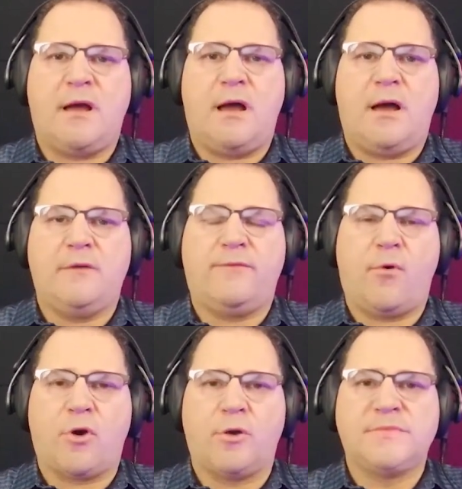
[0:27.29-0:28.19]
on
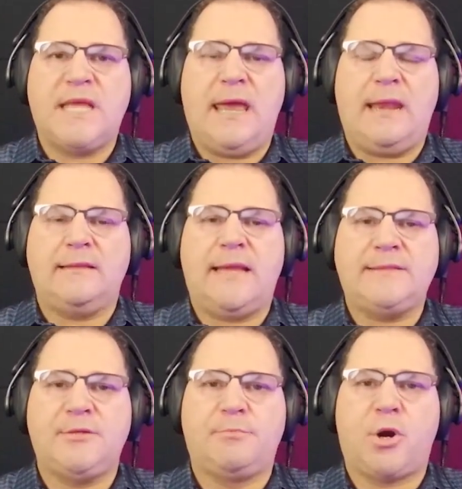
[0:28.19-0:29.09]
forums, and I'd like
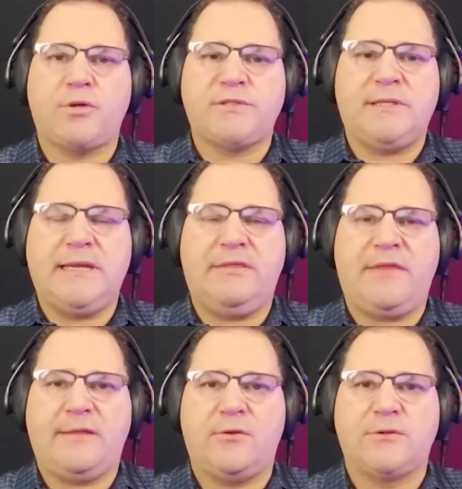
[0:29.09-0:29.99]
to personally
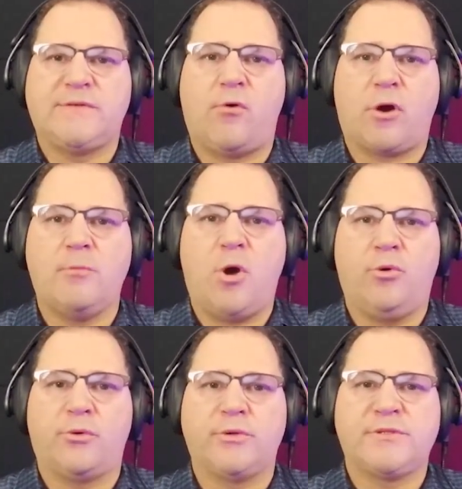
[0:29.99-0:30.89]
thank those forum
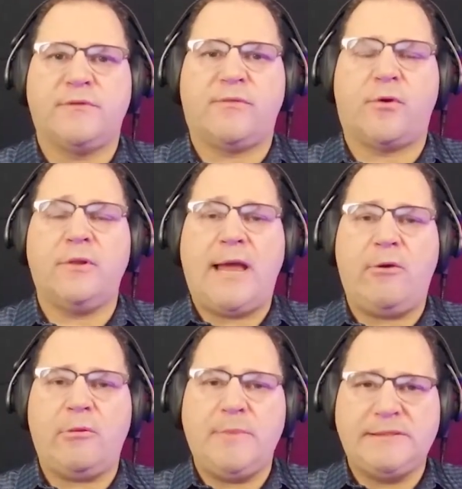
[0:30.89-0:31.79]
owners for
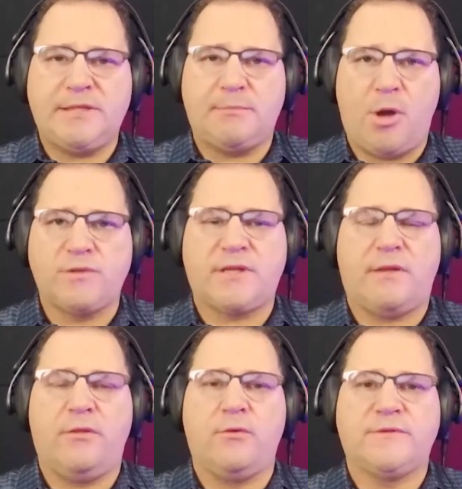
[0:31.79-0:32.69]
allowing me to post
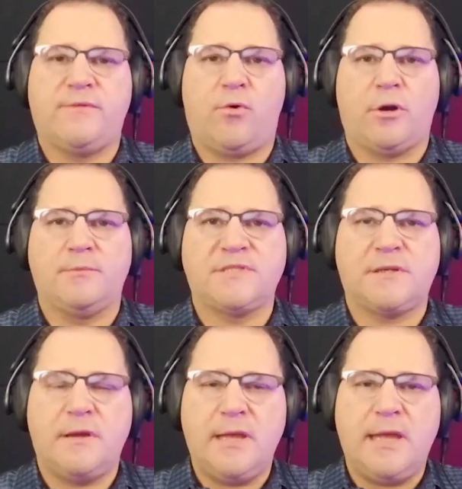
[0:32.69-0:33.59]
on those forums.
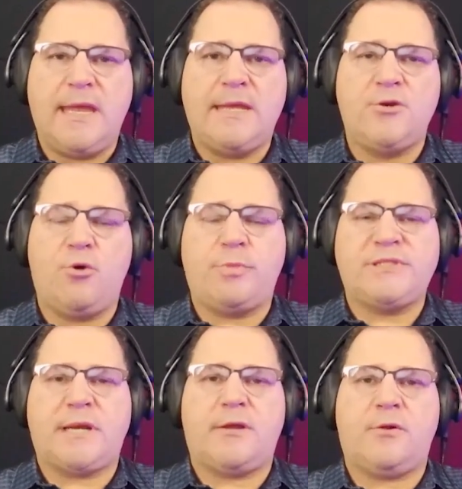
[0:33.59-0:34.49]
In no
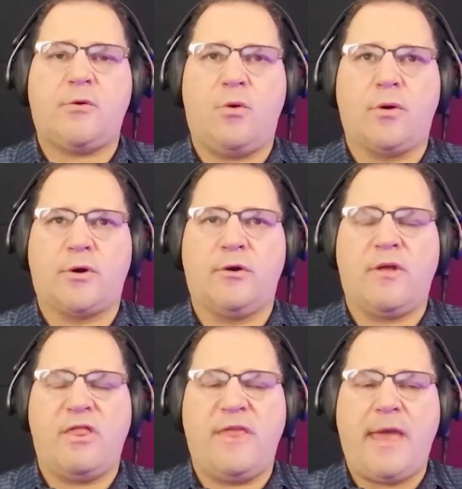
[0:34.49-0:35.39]
particular order,
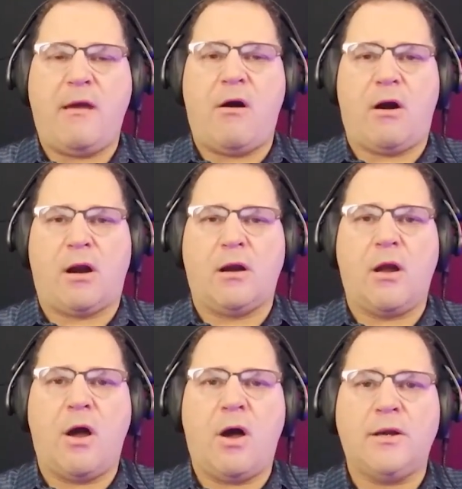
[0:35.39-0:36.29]
they are
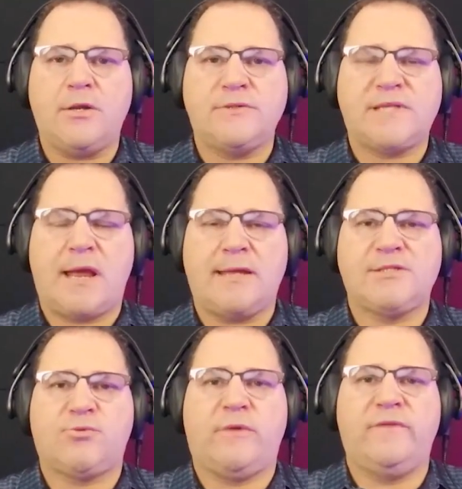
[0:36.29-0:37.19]

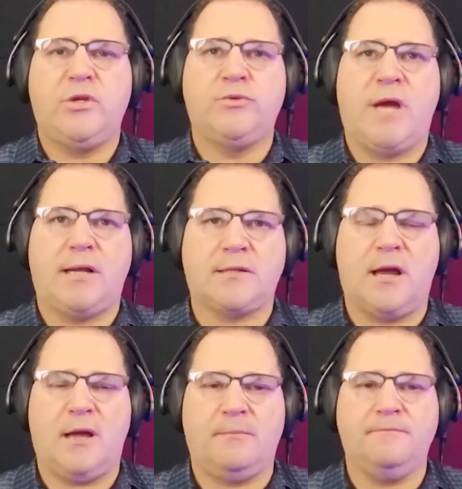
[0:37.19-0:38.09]

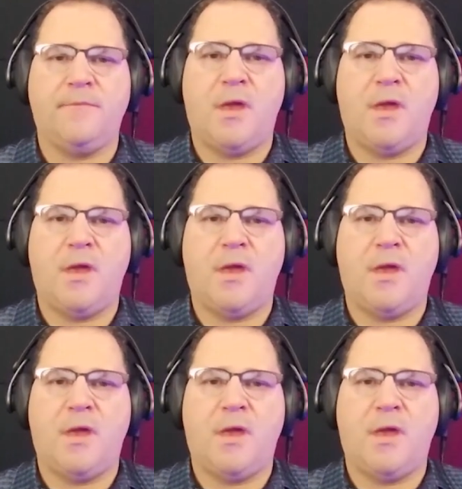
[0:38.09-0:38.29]
audiosciencereview.com,